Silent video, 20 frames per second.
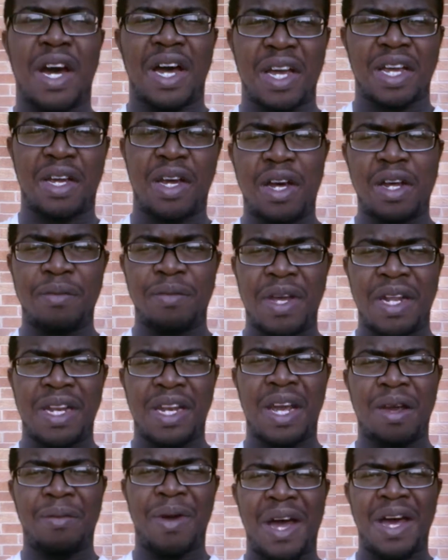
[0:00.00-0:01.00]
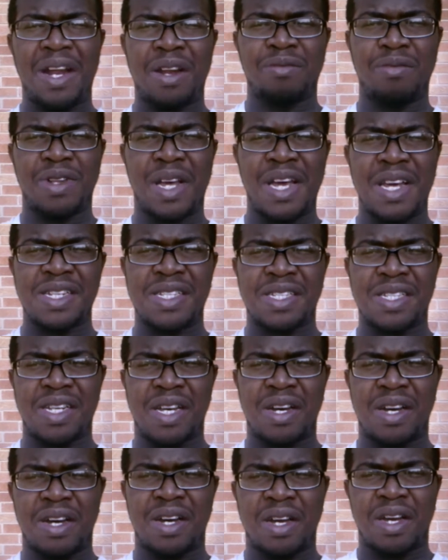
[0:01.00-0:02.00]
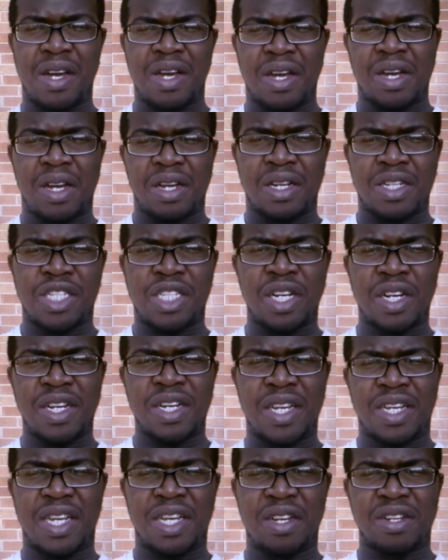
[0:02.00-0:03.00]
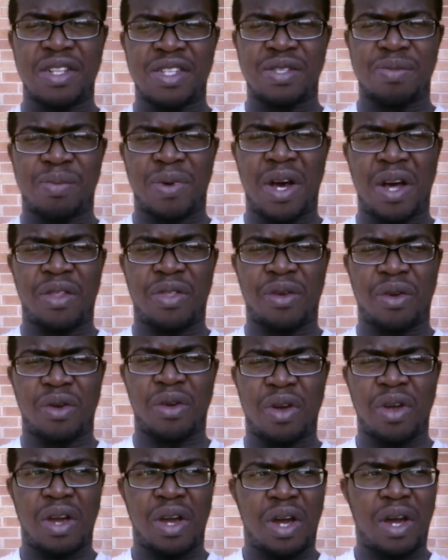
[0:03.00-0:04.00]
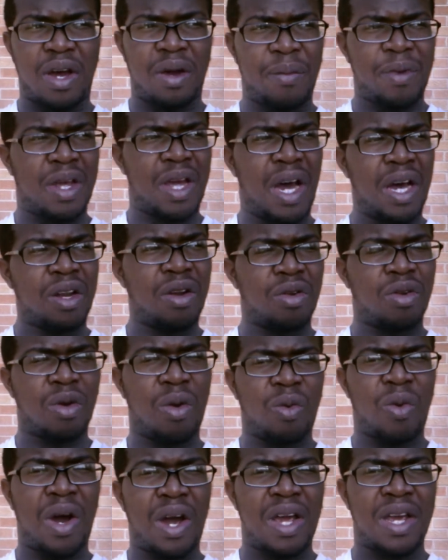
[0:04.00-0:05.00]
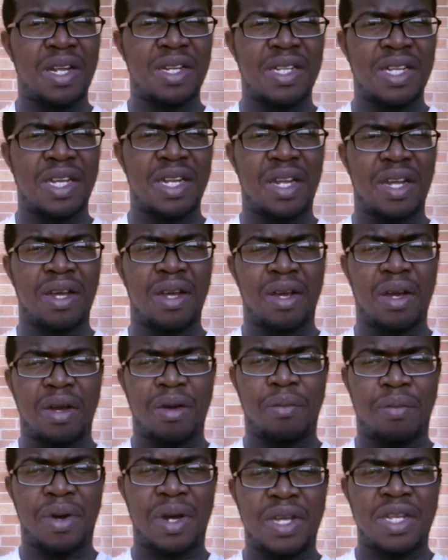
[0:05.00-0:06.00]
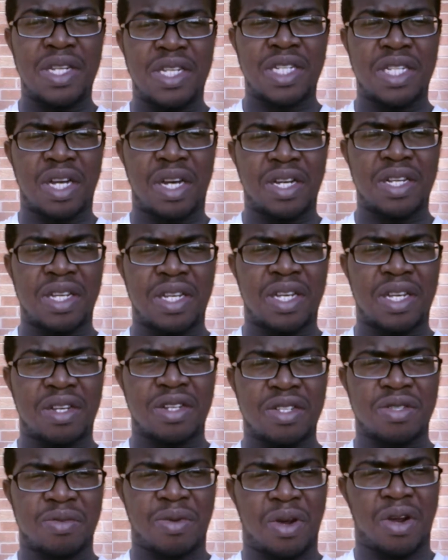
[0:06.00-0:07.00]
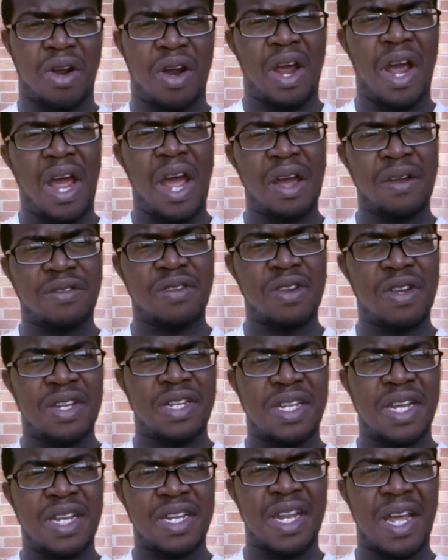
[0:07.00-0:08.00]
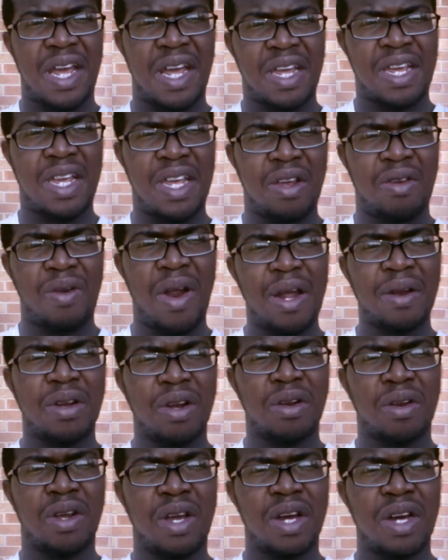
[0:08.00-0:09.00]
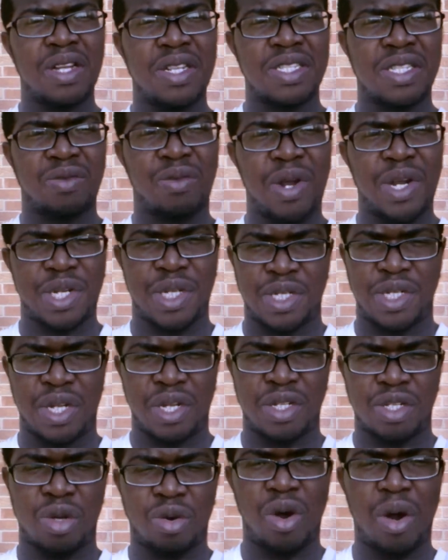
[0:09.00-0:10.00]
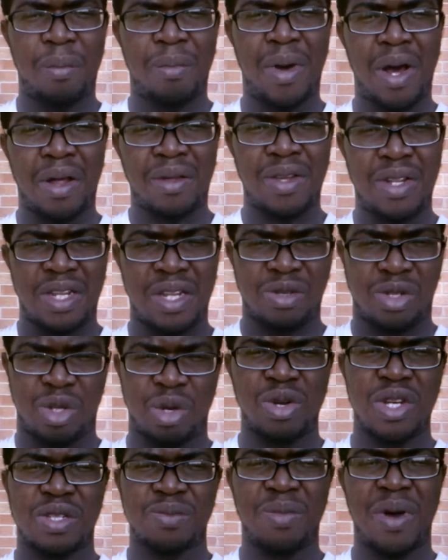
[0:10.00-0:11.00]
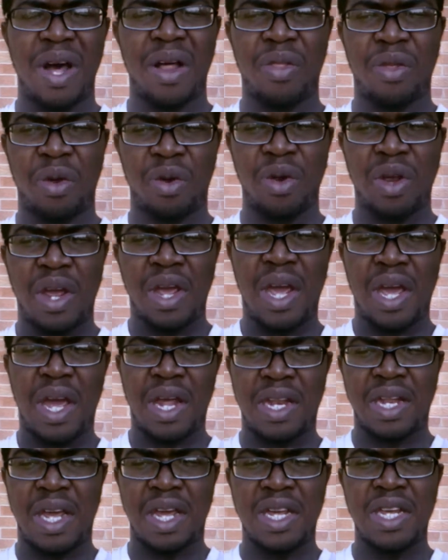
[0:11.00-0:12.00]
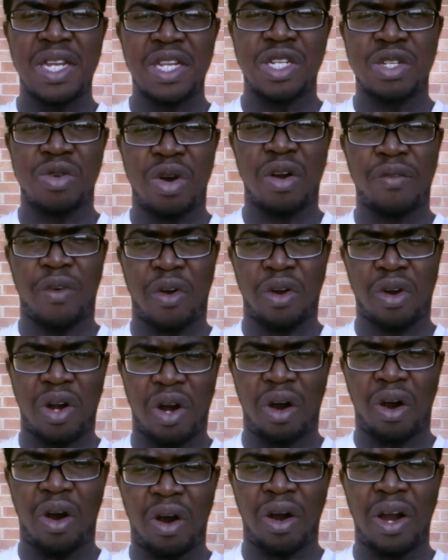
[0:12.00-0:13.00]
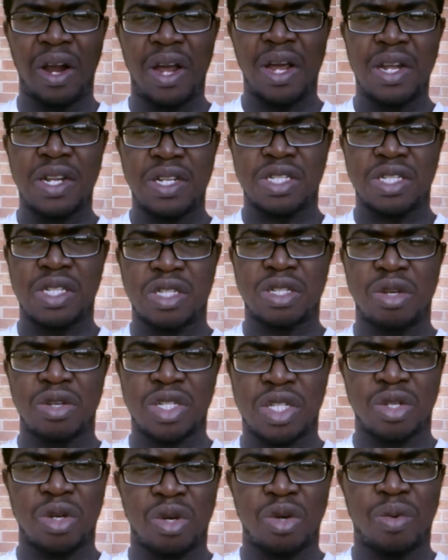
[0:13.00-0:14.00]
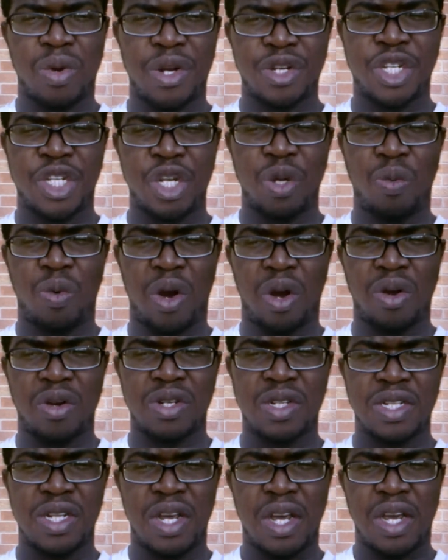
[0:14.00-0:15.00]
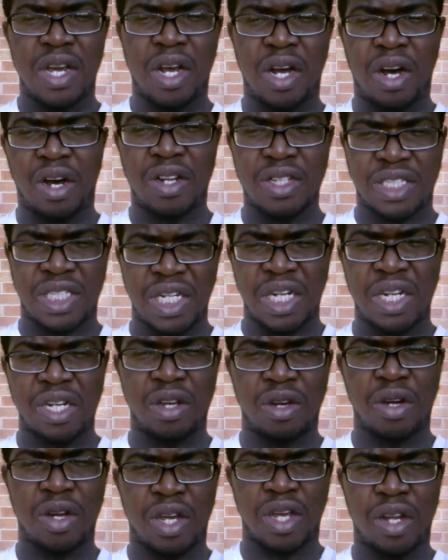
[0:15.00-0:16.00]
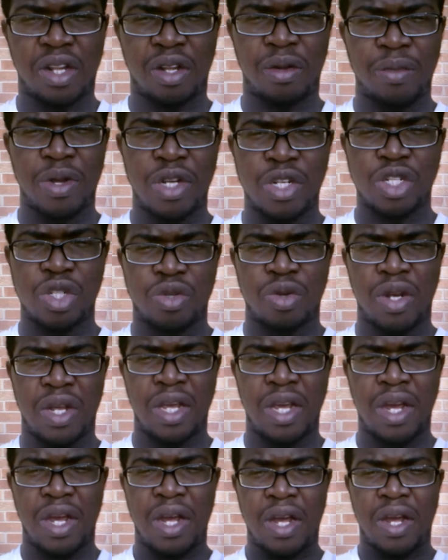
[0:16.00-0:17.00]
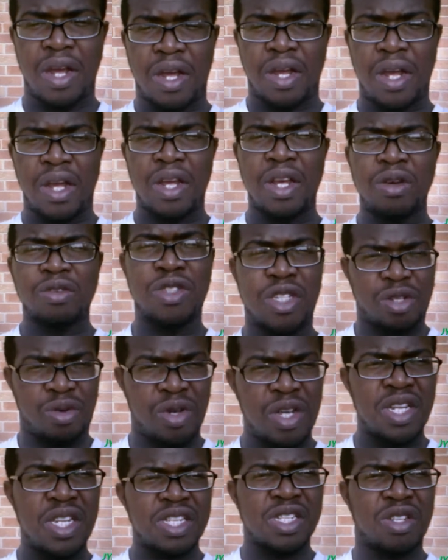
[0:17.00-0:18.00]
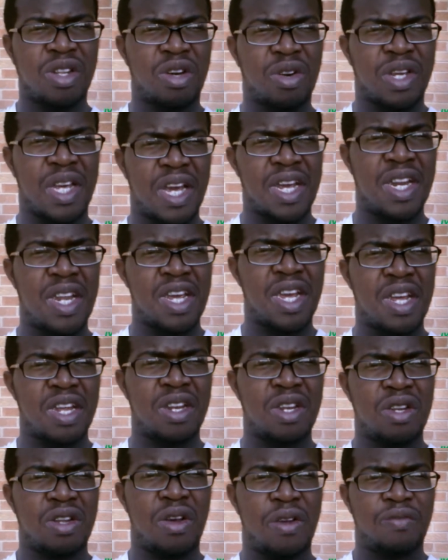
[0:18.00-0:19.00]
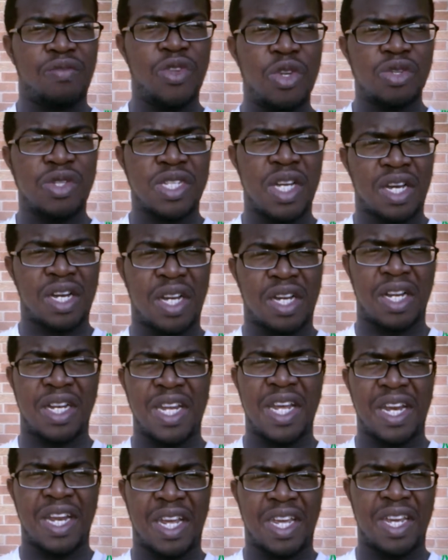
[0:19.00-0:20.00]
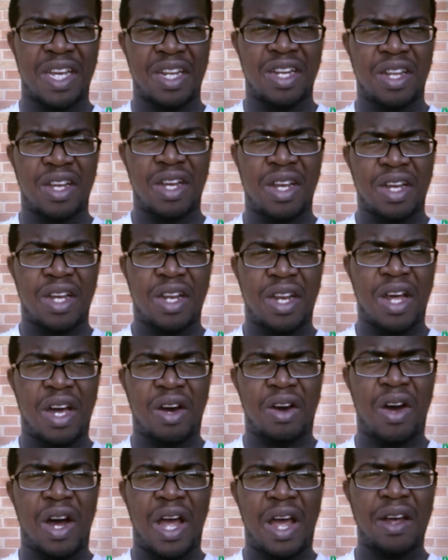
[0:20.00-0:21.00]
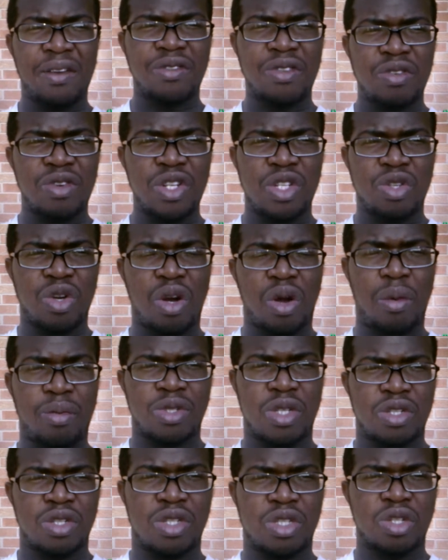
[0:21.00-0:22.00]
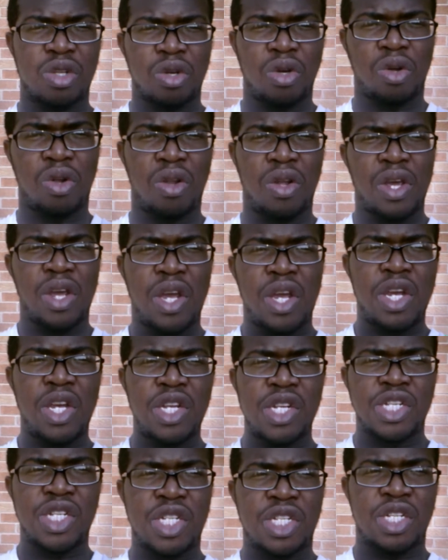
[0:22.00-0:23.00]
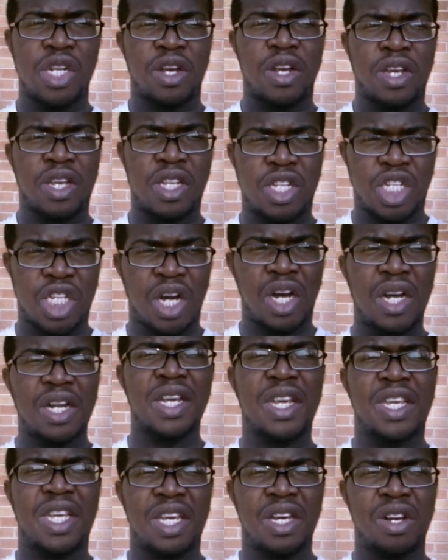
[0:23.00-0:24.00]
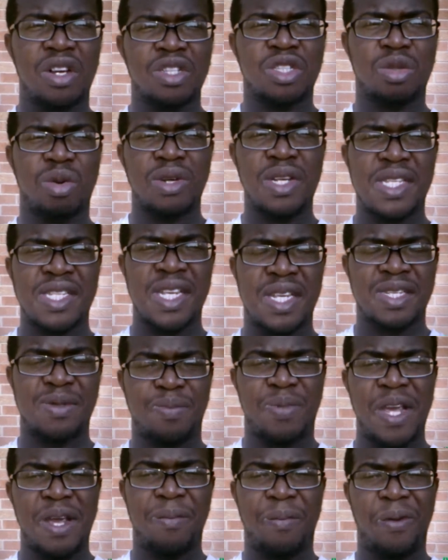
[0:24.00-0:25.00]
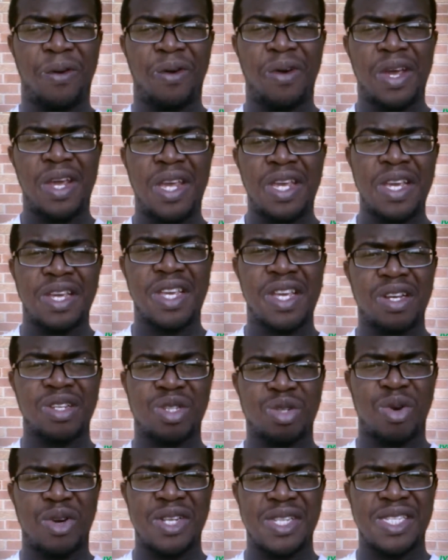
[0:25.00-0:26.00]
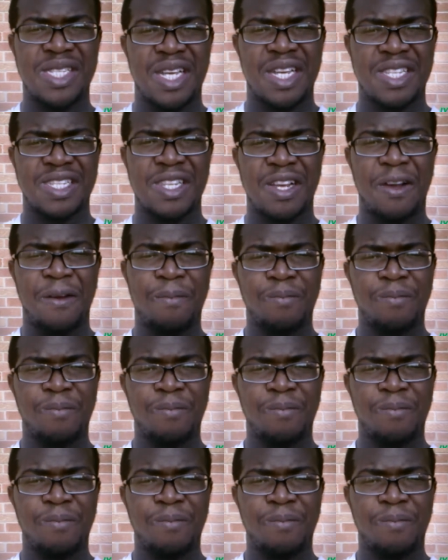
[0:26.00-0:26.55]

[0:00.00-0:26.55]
gunman named Adam Lanza shot and killed his mother. I mean, I don't know why he did it, but he shot and killed her. After he did that, he grabbed her guns registered to his mother, and then he drove her car to a school where she worked, called Sandy Hook Elementary. It is located in Newtown, Connecticut. Now, after he drove to the school, he shot and killed 26 people. He killed 26